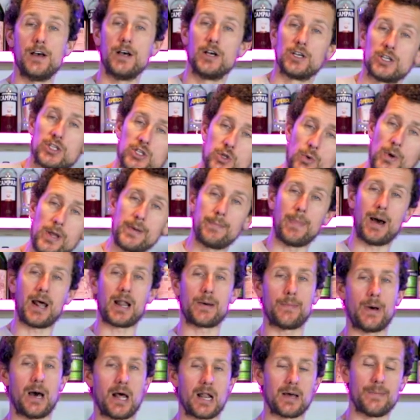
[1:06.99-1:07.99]
swing, bada,
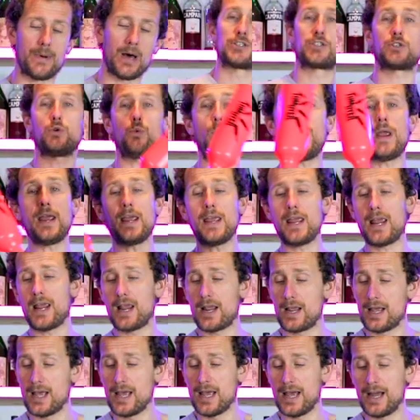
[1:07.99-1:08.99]
bada, bada,
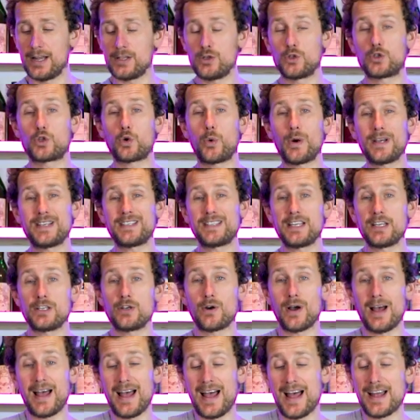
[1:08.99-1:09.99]
swing, and you twist in
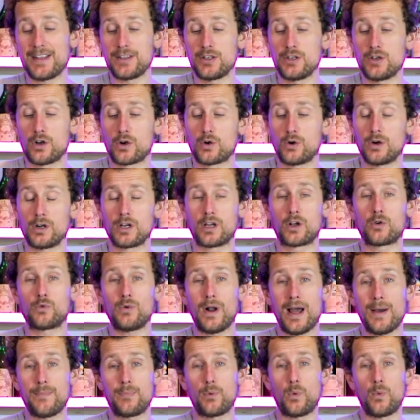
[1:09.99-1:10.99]
your hand and you're gonna
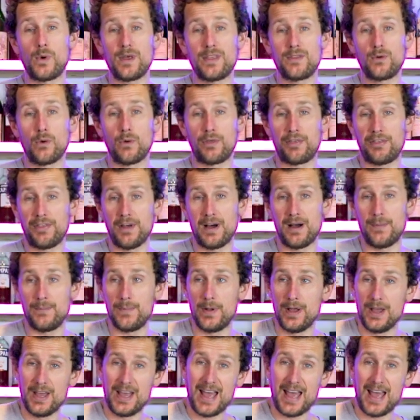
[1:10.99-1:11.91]
grab with your thumb.